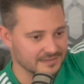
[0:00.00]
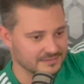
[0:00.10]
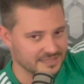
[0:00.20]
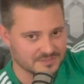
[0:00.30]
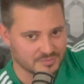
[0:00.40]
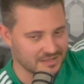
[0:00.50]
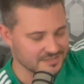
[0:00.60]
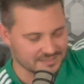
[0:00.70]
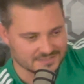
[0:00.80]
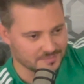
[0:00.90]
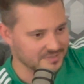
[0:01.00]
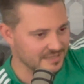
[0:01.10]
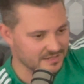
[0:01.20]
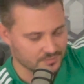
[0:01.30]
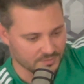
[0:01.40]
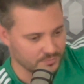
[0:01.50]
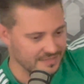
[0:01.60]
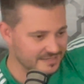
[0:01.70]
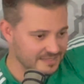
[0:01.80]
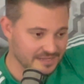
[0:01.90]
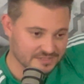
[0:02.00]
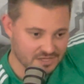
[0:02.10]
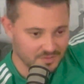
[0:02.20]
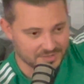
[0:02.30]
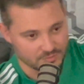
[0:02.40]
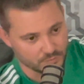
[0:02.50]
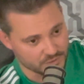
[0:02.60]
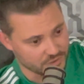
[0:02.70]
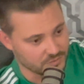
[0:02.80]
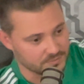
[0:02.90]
It's something that it has come and it will go.